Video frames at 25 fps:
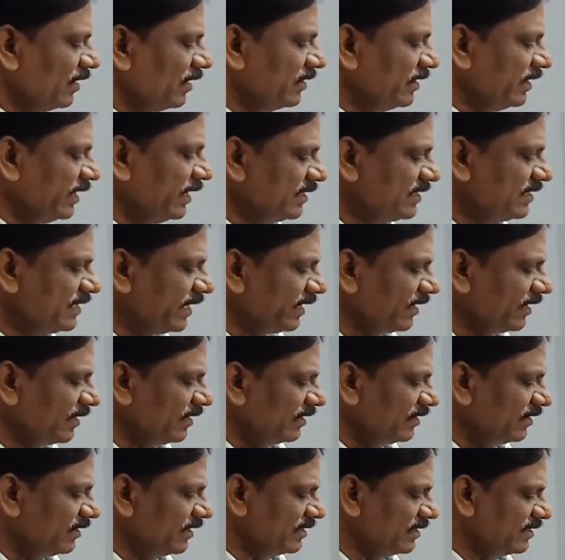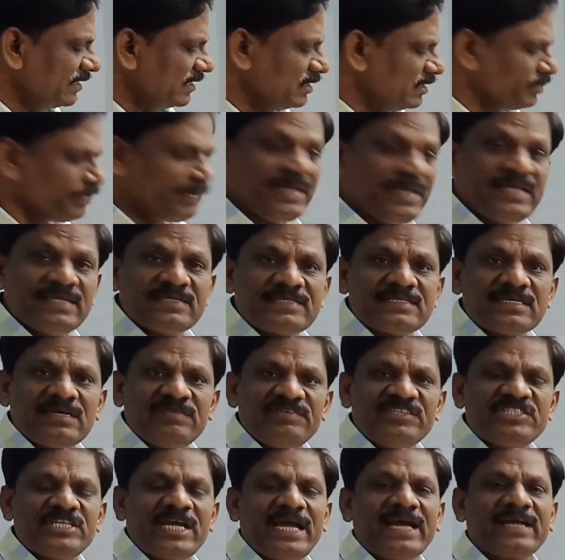inside this space,
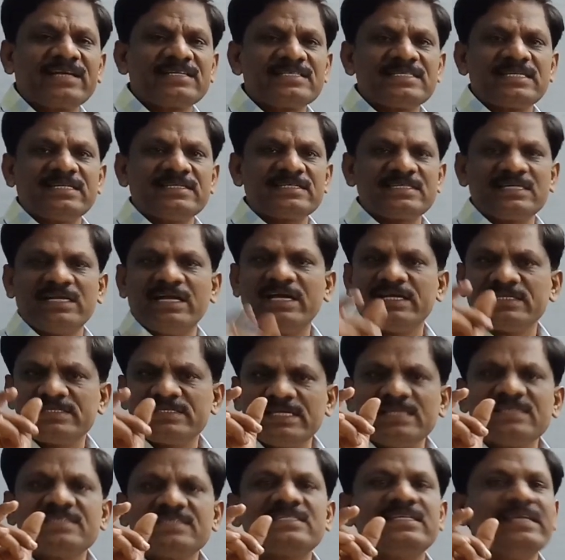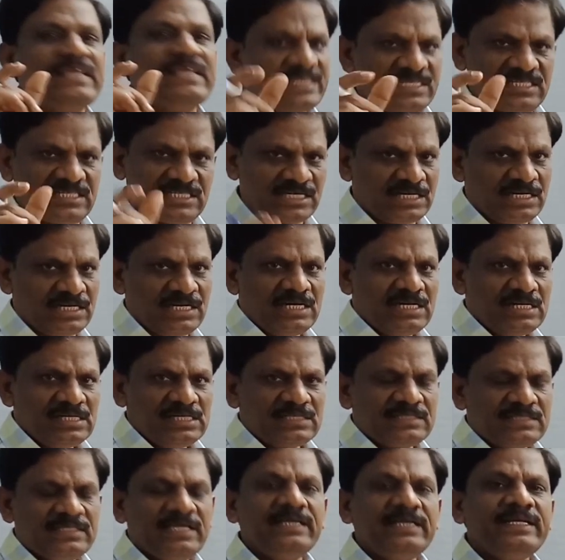which acts as a slit,
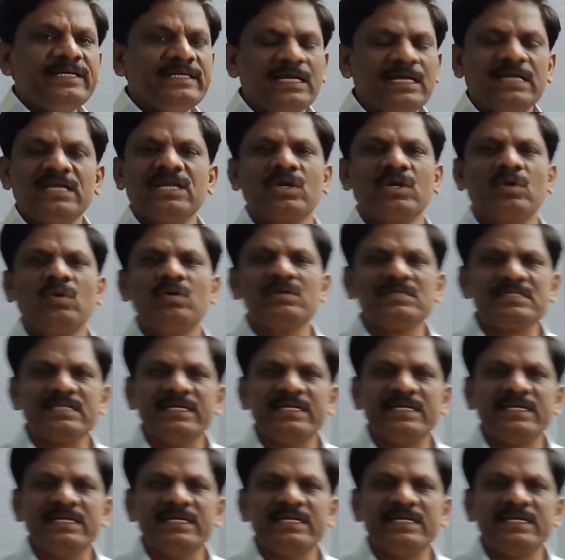then it undergoes